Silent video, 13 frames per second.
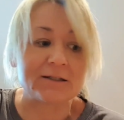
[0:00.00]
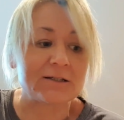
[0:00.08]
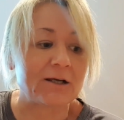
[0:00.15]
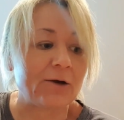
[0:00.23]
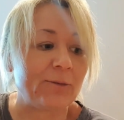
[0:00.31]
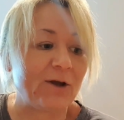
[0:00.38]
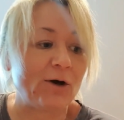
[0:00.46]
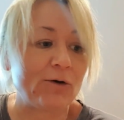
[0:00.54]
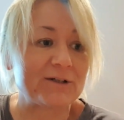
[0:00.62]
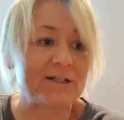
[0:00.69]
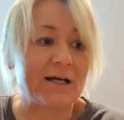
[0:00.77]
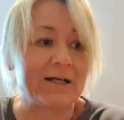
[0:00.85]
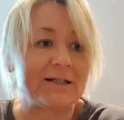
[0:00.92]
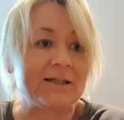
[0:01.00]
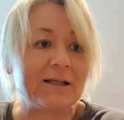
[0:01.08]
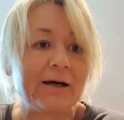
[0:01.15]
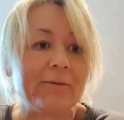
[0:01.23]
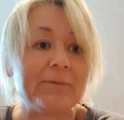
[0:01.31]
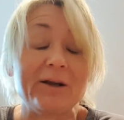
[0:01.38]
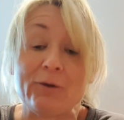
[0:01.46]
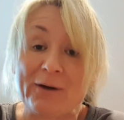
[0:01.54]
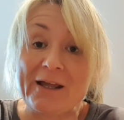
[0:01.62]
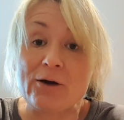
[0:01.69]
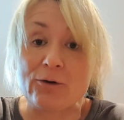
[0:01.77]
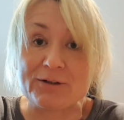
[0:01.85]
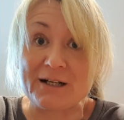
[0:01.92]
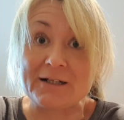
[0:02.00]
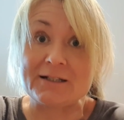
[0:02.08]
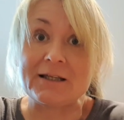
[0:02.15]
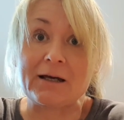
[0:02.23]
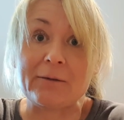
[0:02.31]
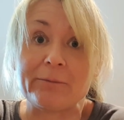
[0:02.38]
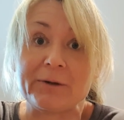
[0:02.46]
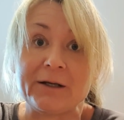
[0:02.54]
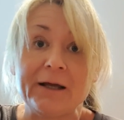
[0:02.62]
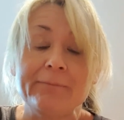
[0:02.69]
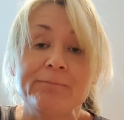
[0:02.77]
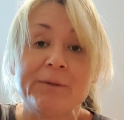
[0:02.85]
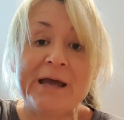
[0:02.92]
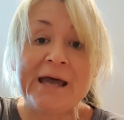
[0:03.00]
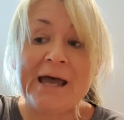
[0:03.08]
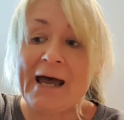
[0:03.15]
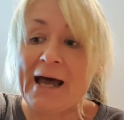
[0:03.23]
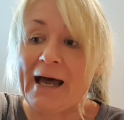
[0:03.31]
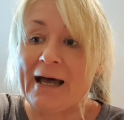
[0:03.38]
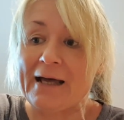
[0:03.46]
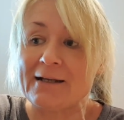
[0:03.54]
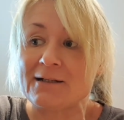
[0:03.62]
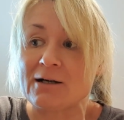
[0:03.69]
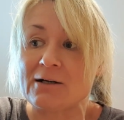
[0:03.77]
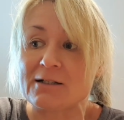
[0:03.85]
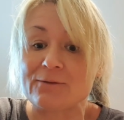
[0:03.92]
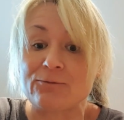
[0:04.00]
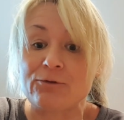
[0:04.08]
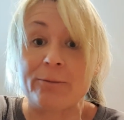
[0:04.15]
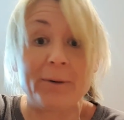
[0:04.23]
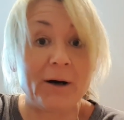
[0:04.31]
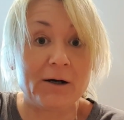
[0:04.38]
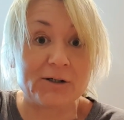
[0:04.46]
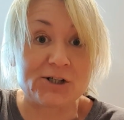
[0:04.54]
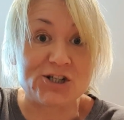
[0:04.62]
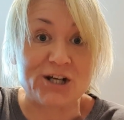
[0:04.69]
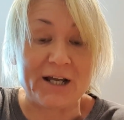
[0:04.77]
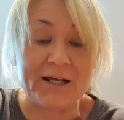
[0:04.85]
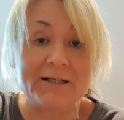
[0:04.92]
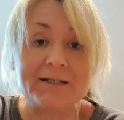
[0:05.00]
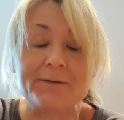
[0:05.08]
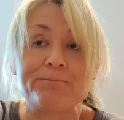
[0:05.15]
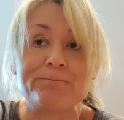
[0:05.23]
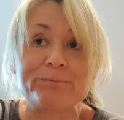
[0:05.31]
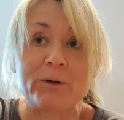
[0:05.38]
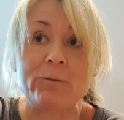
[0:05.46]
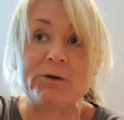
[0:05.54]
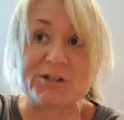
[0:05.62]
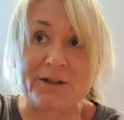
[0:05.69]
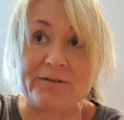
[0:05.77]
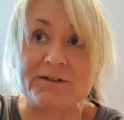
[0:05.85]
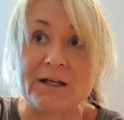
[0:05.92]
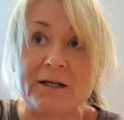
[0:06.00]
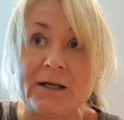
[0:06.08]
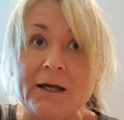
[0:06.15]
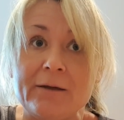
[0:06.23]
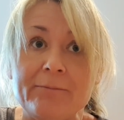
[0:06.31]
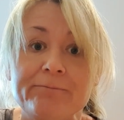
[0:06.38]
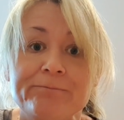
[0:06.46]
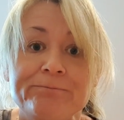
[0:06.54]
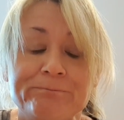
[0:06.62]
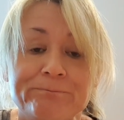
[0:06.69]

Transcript: So we contacted the company, or he contacted the company, and asked them for a part sheet, which they've sent him,